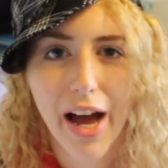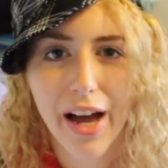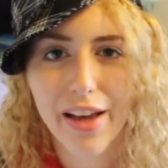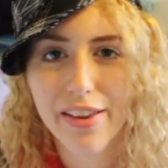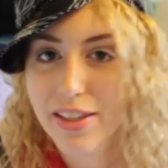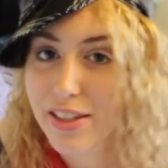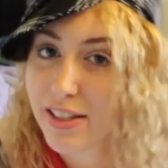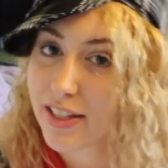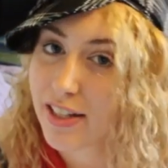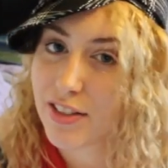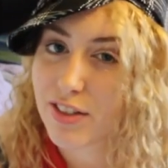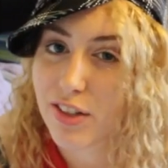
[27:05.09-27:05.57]
I
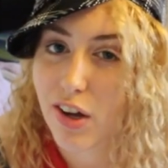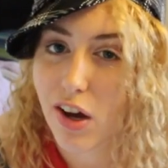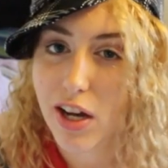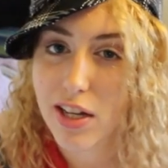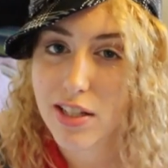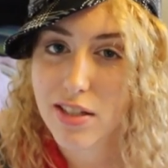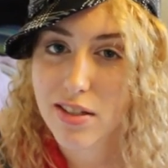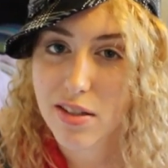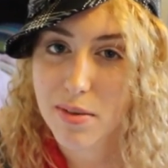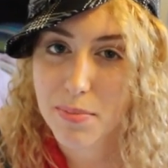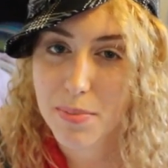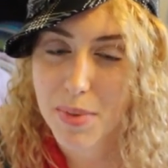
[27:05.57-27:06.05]
think that's
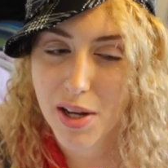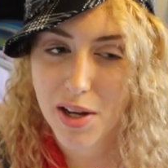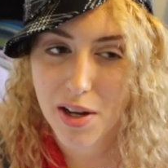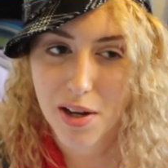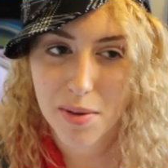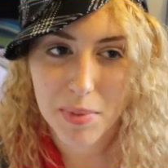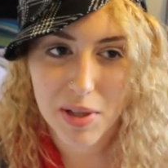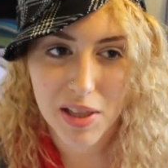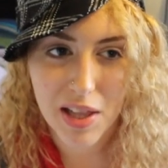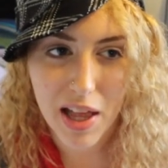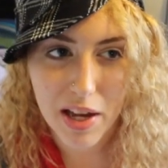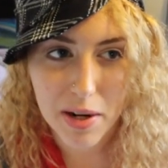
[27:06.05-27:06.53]
awesome.
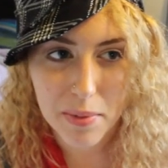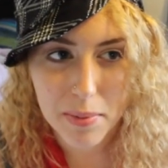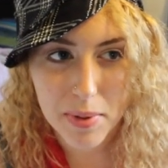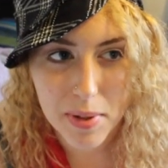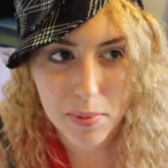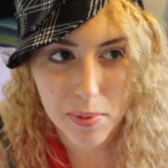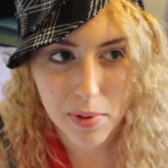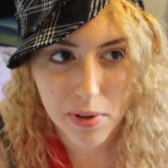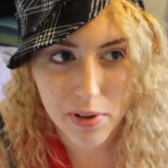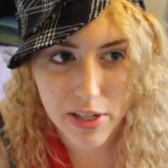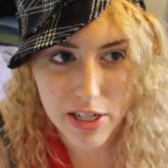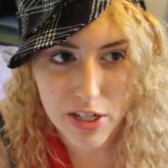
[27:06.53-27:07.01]
A lot of
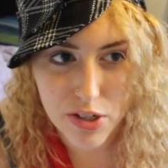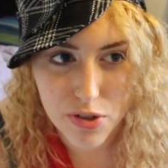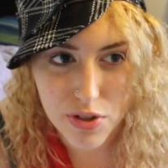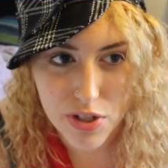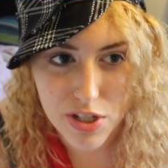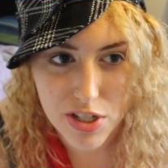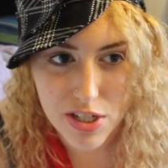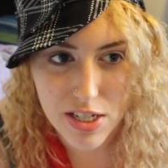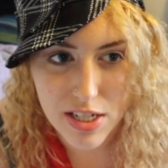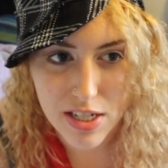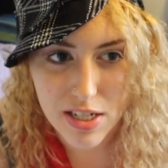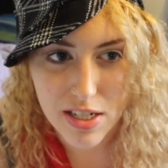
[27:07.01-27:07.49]
people are
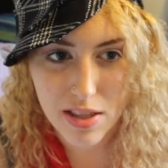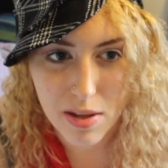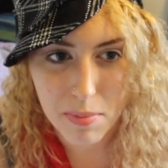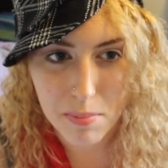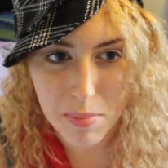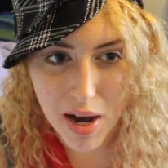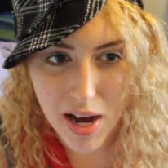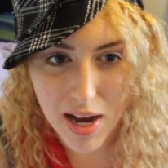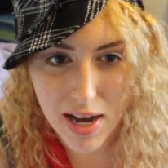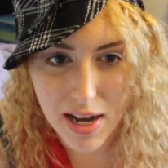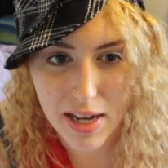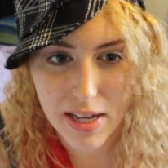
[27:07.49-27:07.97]
interested in the
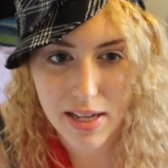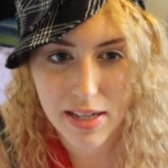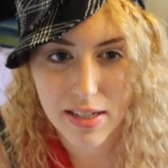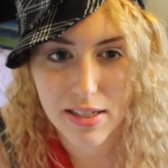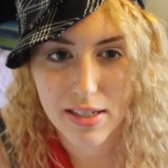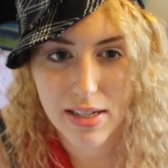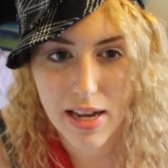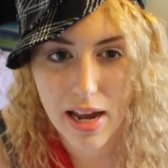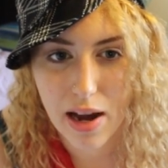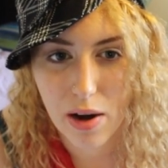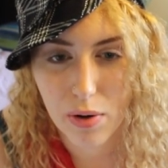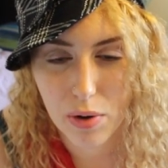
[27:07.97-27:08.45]

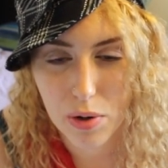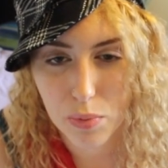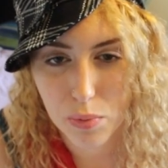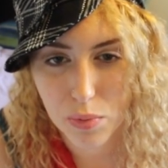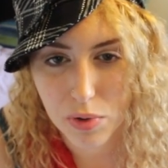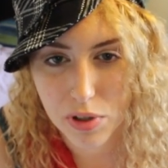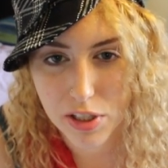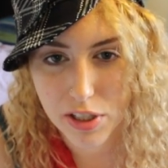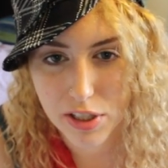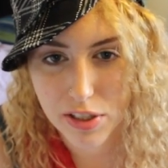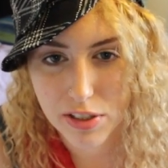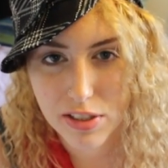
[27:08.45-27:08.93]
mind and how it
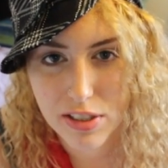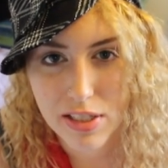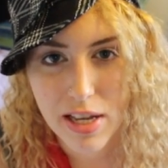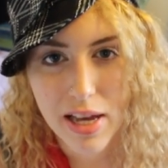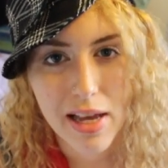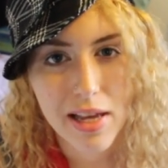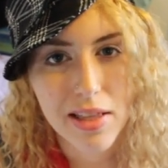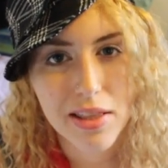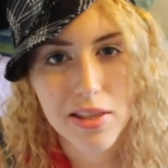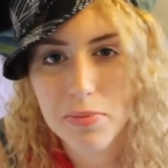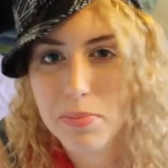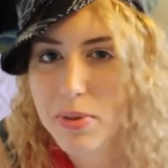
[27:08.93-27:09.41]
works.
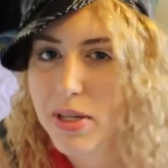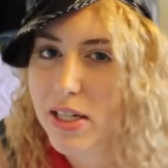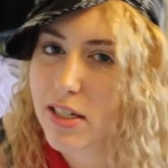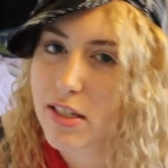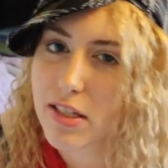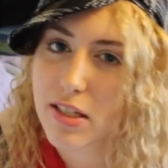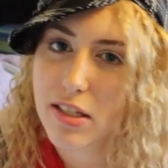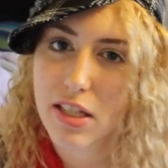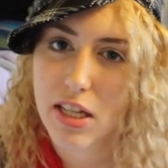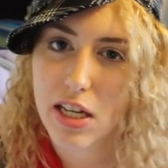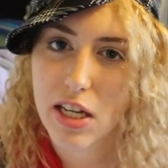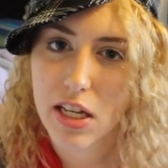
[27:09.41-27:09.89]
The
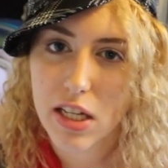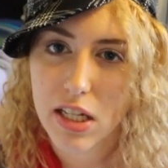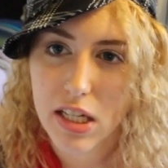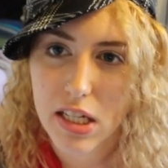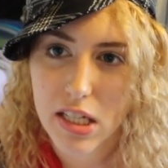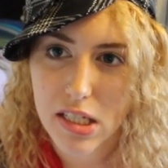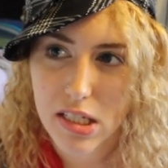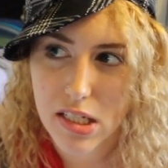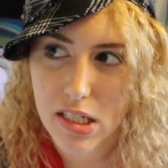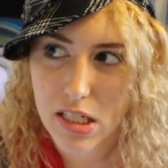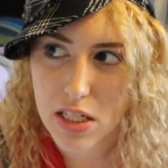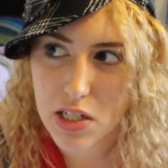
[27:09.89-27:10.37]
biggest thing
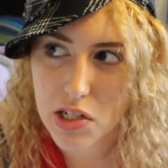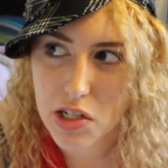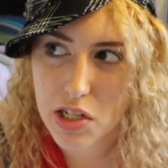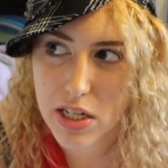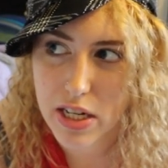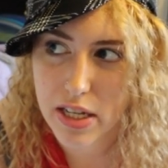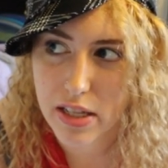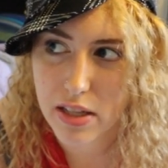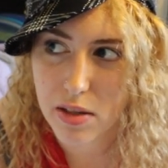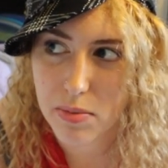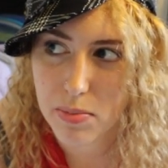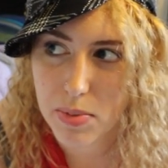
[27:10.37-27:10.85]
is to
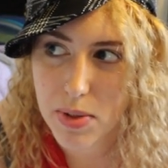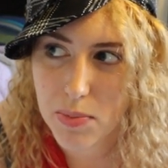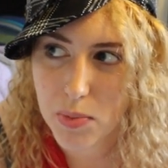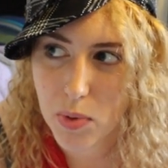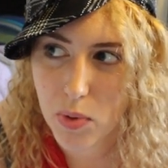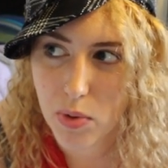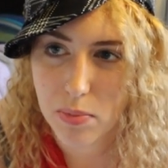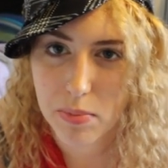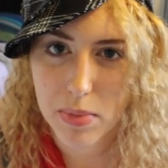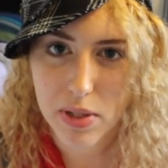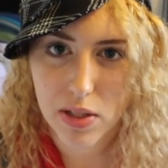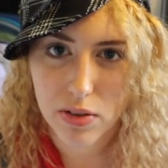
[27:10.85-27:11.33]
understand that
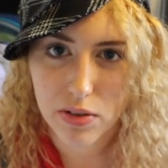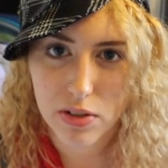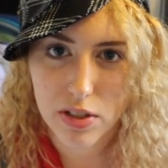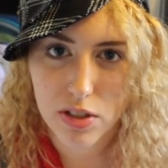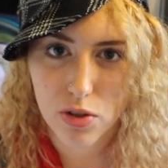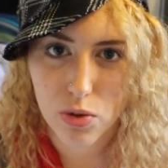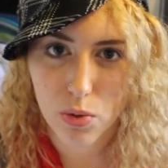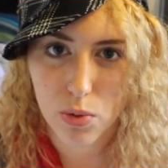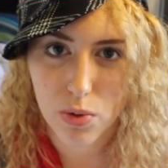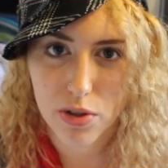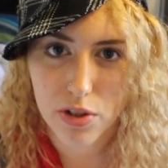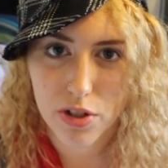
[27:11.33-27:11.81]
people with mental
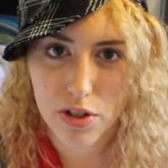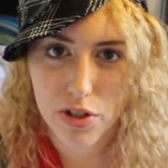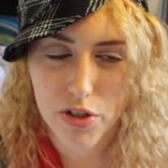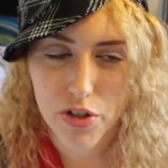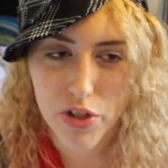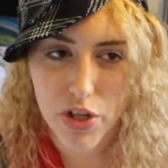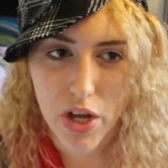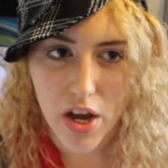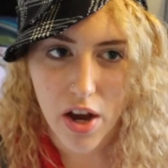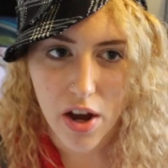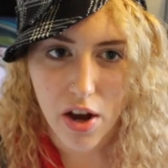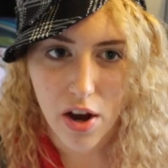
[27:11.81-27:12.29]

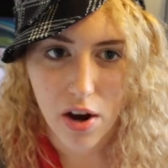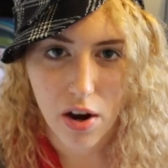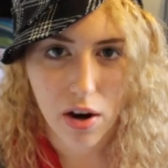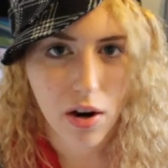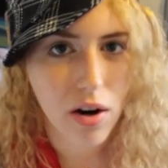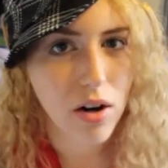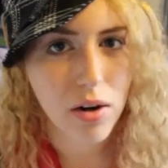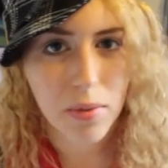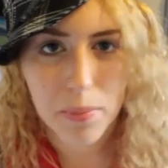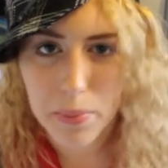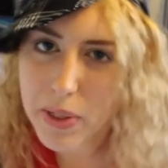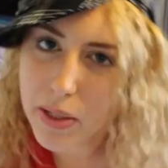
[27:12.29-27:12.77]
disorders
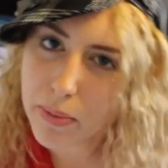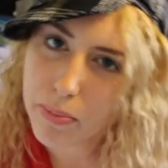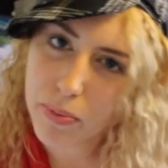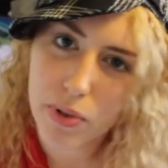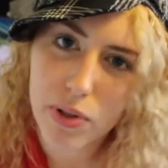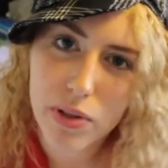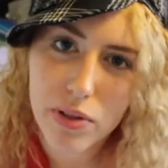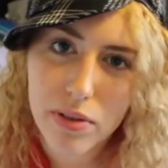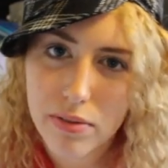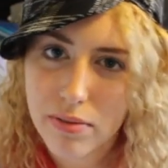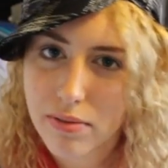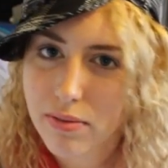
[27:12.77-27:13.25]
are
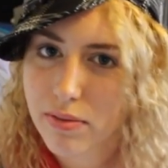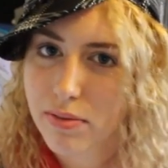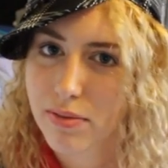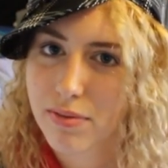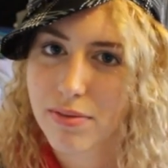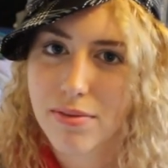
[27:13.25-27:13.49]
people.